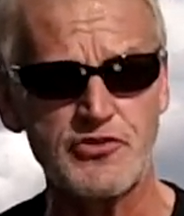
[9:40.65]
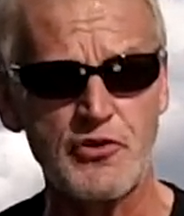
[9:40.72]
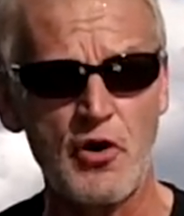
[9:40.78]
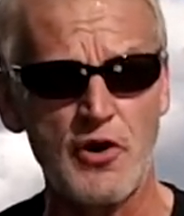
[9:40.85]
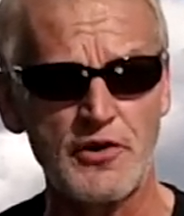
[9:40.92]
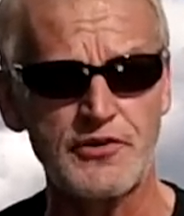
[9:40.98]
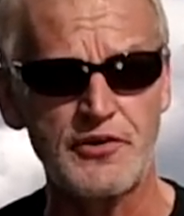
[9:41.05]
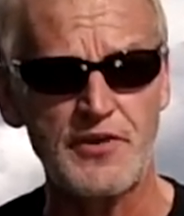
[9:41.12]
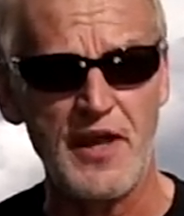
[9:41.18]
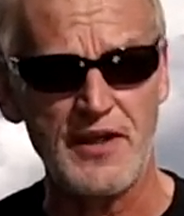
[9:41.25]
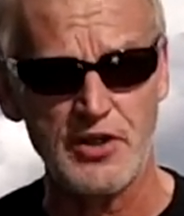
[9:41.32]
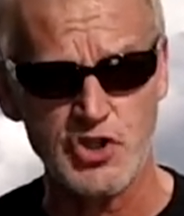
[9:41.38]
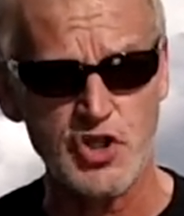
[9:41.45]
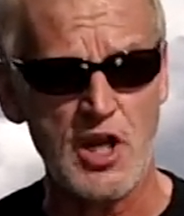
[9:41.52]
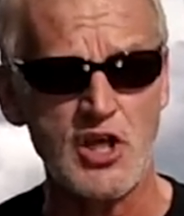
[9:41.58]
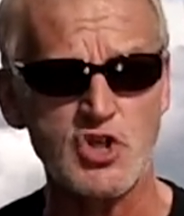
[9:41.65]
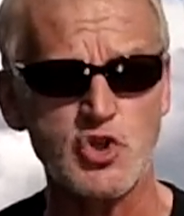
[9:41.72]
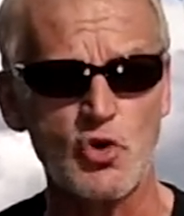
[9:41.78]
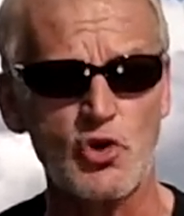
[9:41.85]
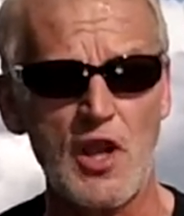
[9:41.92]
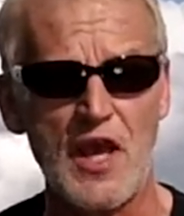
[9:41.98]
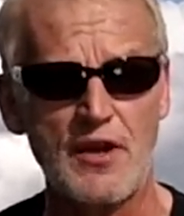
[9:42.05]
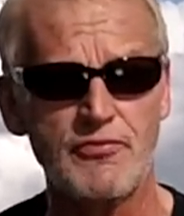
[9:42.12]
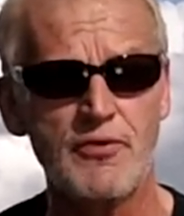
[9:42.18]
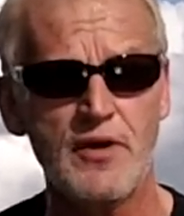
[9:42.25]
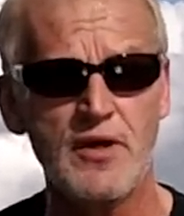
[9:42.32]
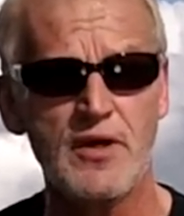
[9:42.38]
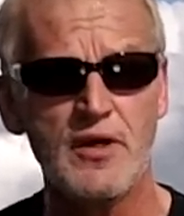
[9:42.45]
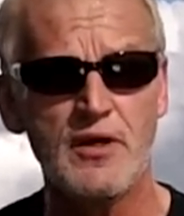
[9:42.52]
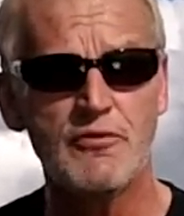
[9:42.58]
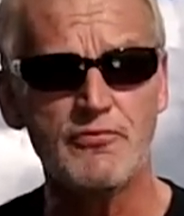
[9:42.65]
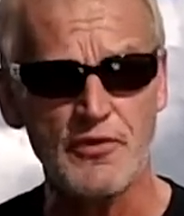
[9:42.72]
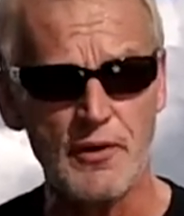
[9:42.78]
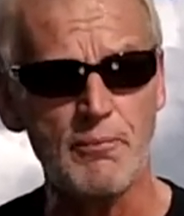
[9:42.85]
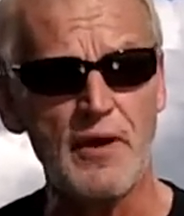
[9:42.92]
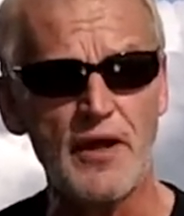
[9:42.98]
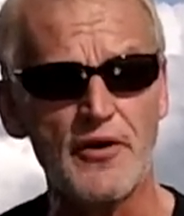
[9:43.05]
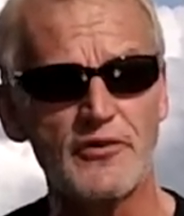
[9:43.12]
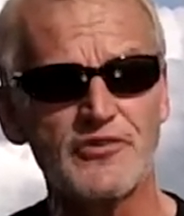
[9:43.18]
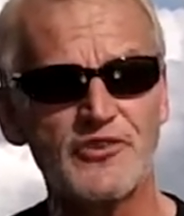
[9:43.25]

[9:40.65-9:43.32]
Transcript: started today to change your life for the better.